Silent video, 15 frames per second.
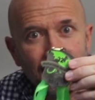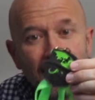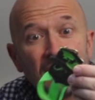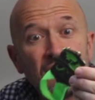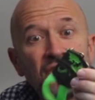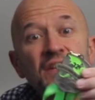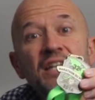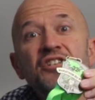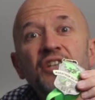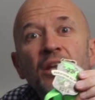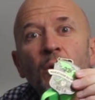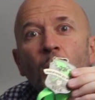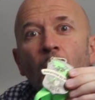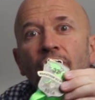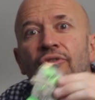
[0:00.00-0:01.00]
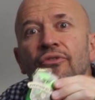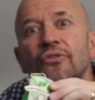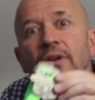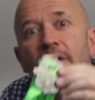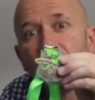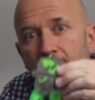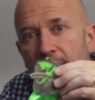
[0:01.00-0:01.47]
I finished it once,
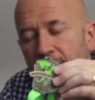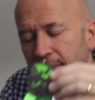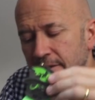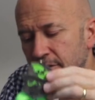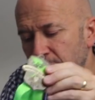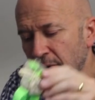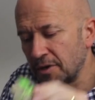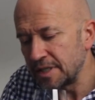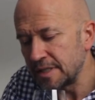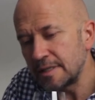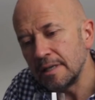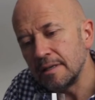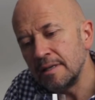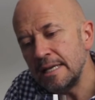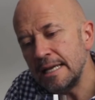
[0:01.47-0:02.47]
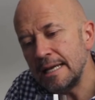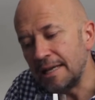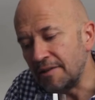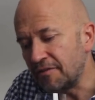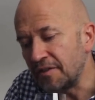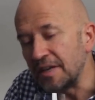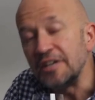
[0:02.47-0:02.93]
and to be honest, it nearly
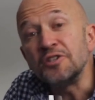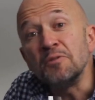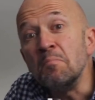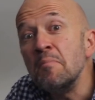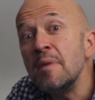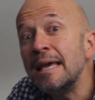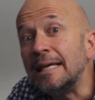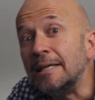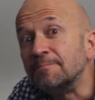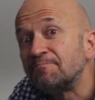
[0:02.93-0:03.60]
finished me.